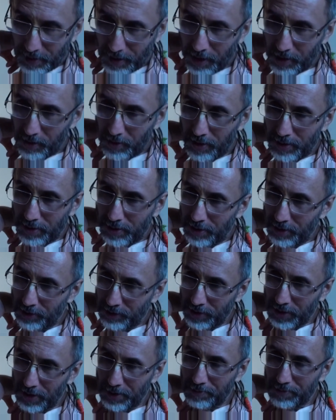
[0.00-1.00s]
I'll
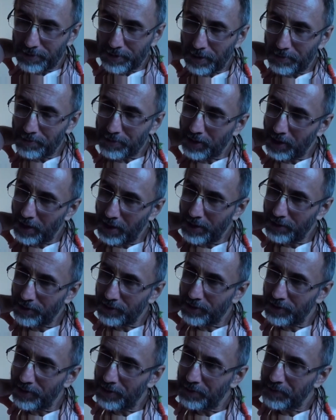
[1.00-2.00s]
receive some
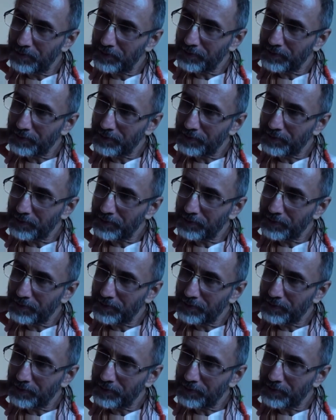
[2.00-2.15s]
test